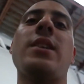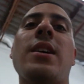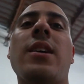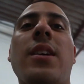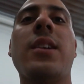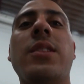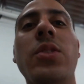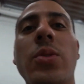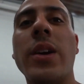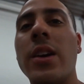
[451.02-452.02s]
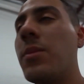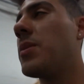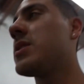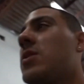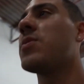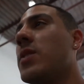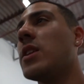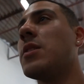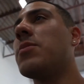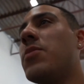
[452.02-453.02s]
the little air compressor fill
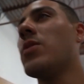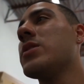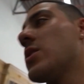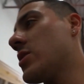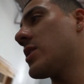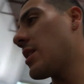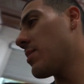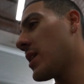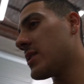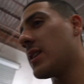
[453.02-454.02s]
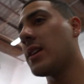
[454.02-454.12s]
up before I start sandblasting